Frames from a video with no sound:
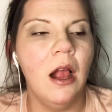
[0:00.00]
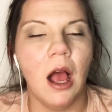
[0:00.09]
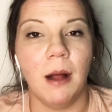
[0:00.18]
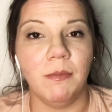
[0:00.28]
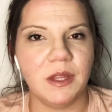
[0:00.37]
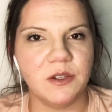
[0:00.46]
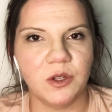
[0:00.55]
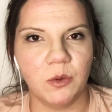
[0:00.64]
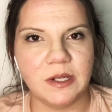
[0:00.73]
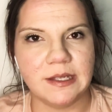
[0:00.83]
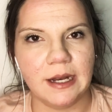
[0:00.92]
These are the
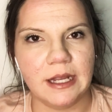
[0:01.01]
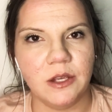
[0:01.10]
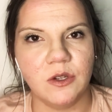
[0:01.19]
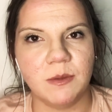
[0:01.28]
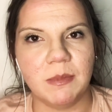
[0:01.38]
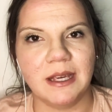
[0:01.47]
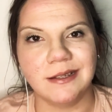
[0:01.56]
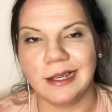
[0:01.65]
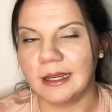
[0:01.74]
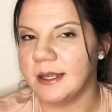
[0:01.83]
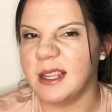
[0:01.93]
ones that I use because,
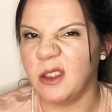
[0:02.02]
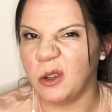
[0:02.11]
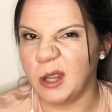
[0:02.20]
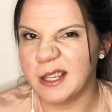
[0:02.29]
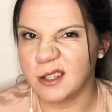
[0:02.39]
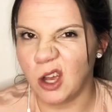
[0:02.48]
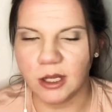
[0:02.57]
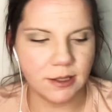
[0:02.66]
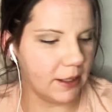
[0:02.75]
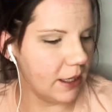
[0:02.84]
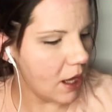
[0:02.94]
like I said, they're less costly.